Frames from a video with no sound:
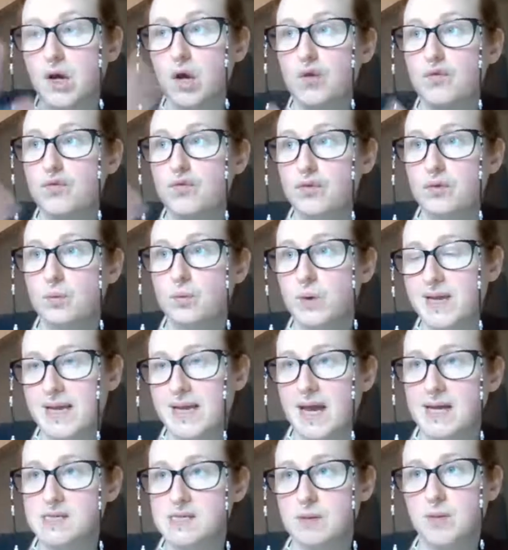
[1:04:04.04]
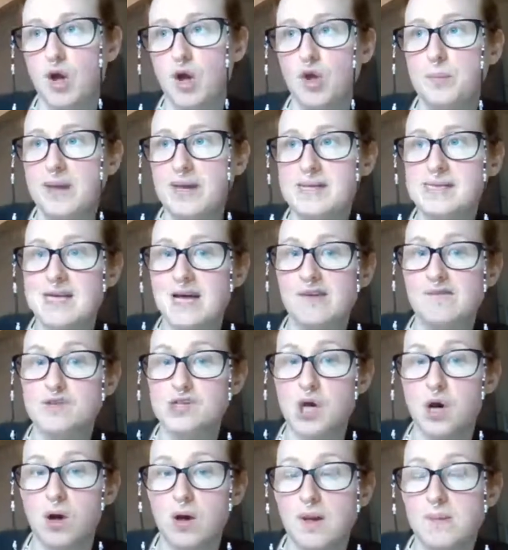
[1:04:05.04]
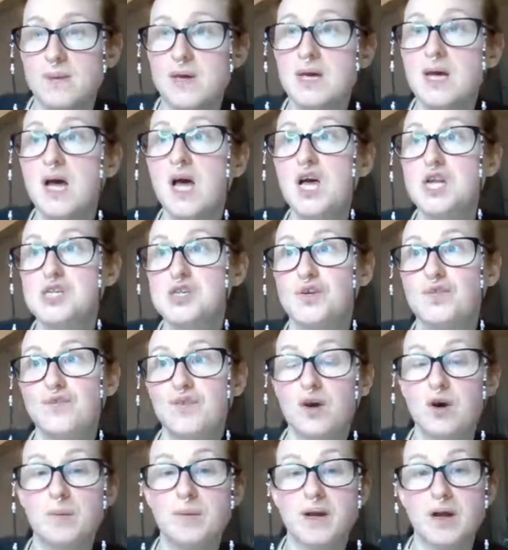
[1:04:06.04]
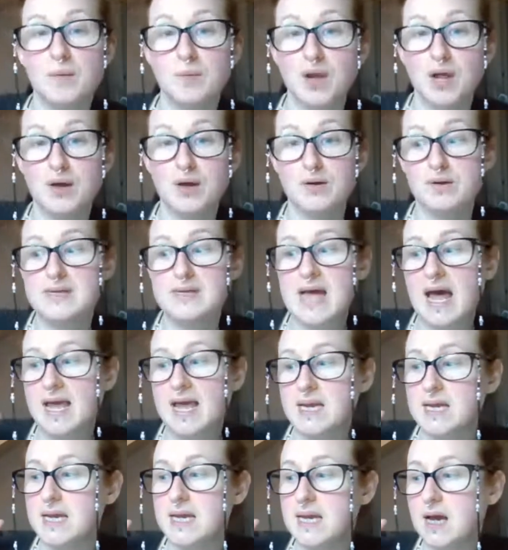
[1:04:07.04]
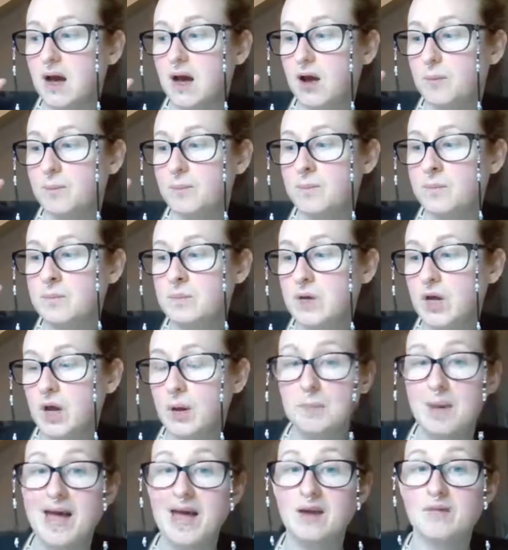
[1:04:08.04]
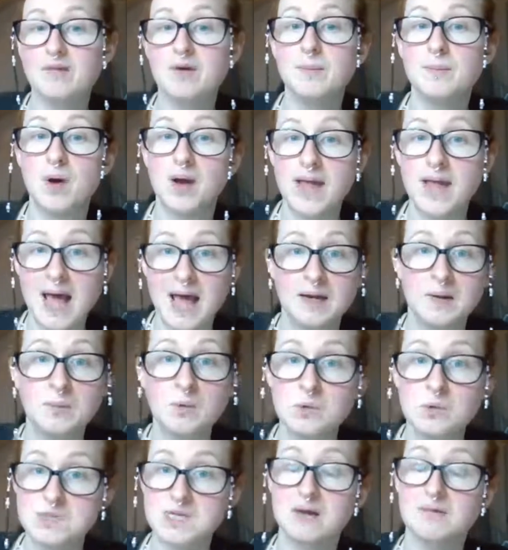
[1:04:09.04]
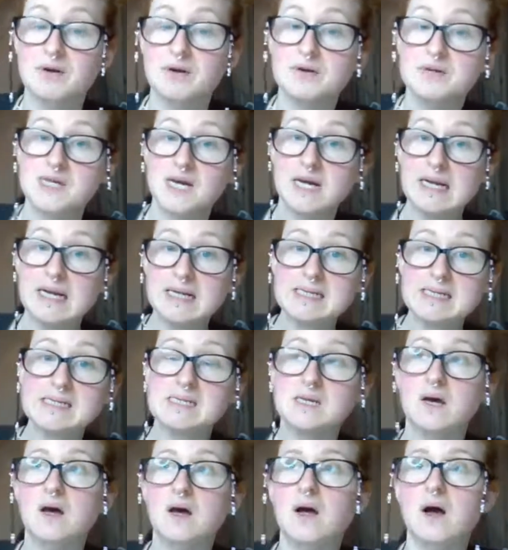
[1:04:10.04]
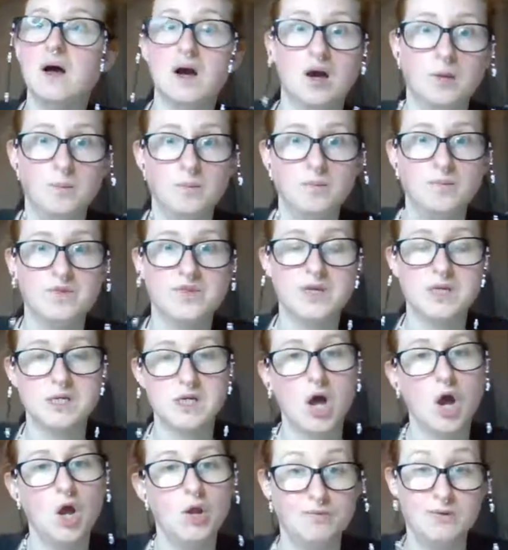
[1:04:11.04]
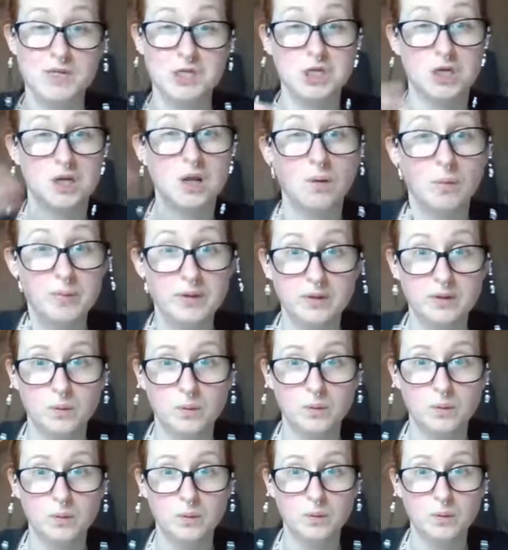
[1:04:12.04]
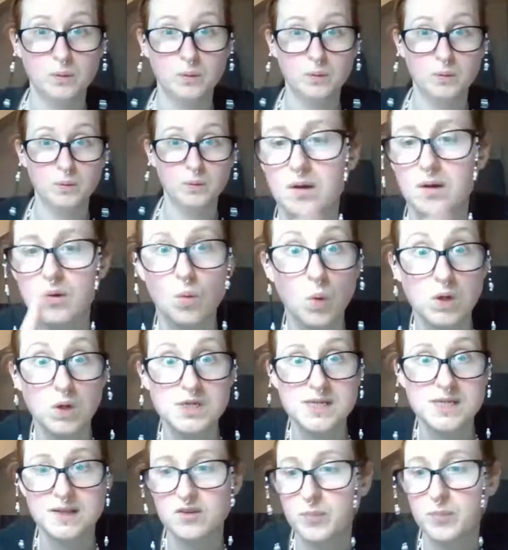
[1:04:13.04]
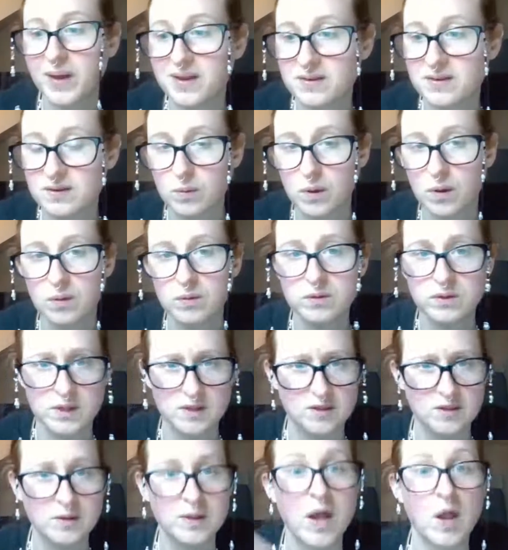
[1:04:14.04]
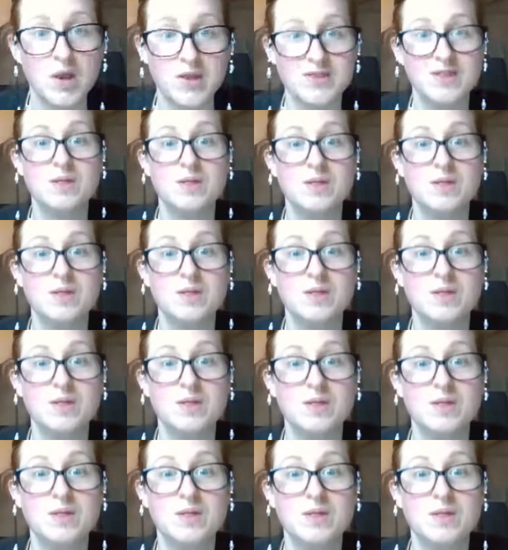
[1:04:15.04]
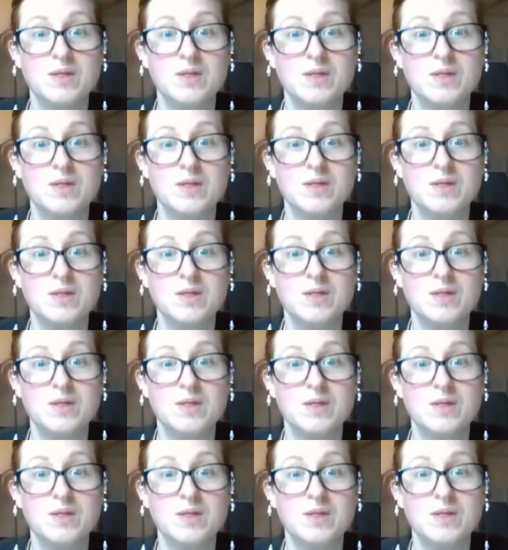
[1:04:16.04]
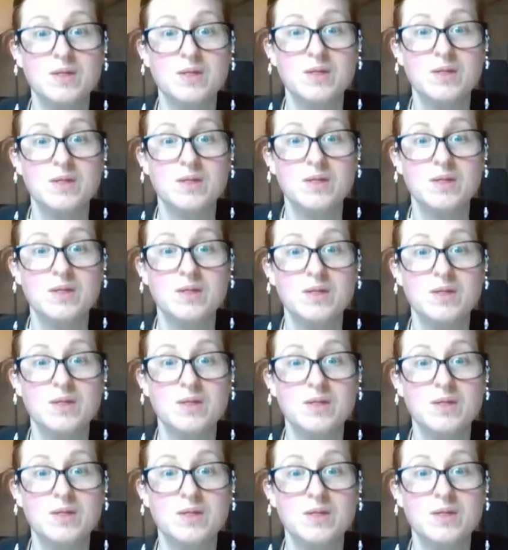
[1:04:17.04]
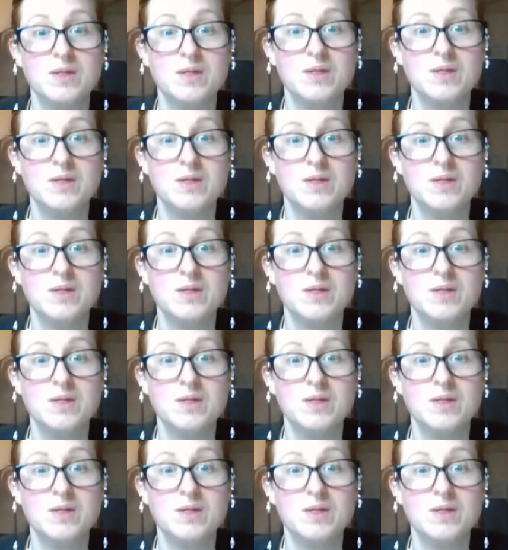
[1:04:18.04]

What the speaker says: over the weekend, I'm hoping to have time to film and upload a comparing my animal tarot decks that hopefully should go up at the weekend. So watch that space as well. Watch this space because it will be coming up on this space.